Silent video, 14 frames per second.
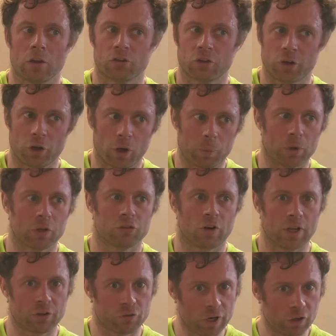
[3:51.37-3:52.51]
stood up,
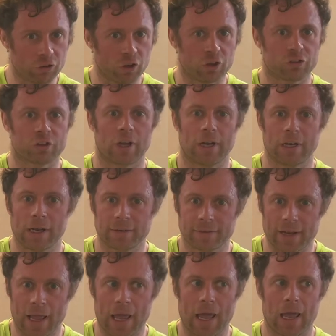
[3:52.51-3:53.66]
tried to readjust, got it into
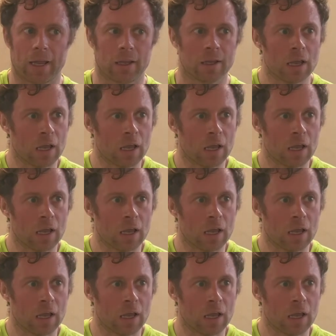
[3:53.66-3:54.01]
the hang,